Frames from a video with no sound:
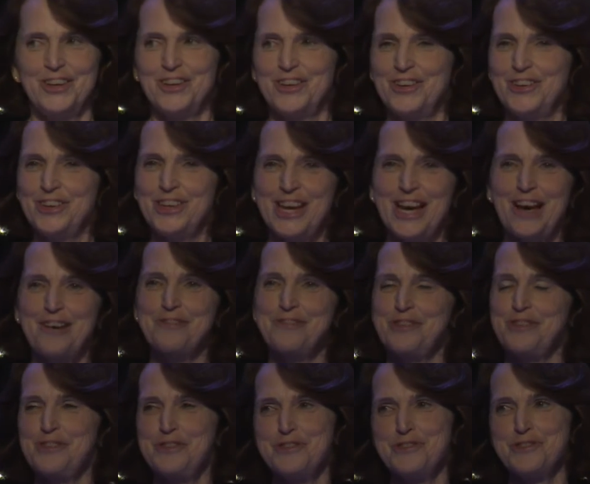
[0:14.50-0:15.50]
Good
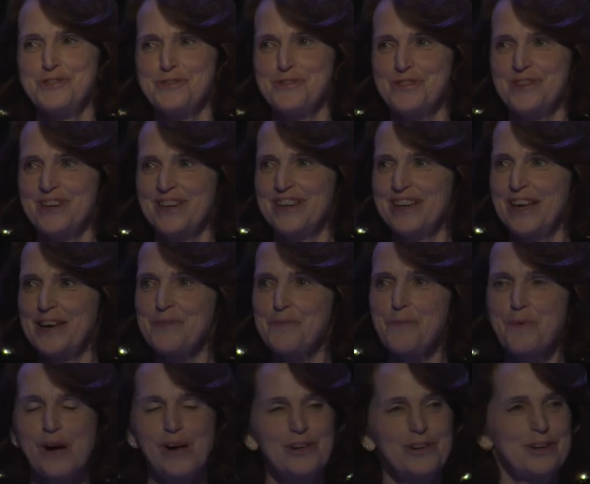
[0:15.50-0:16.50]
afternoon and
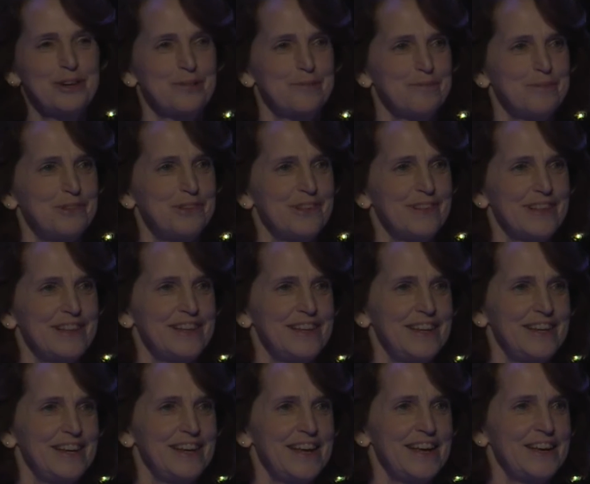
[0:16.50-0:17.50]
welcome to the
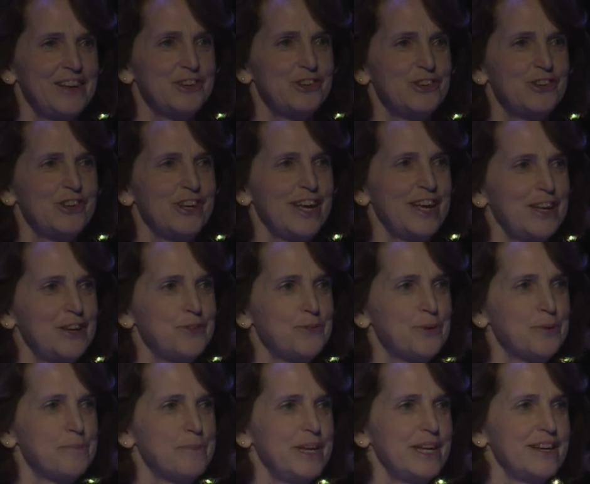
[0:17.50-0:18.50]
LeadingAge
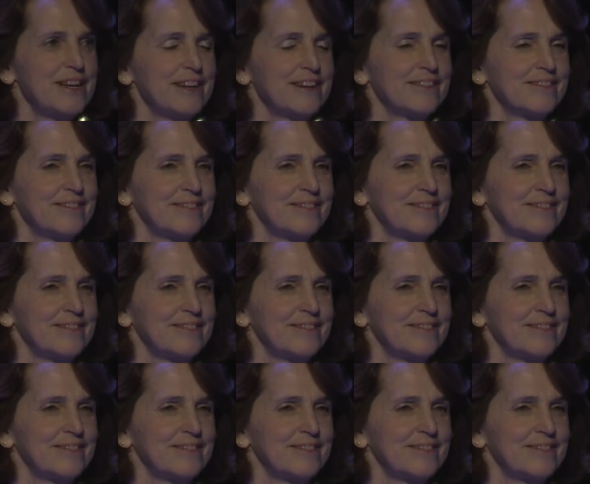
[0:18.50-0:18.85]
annual meeting.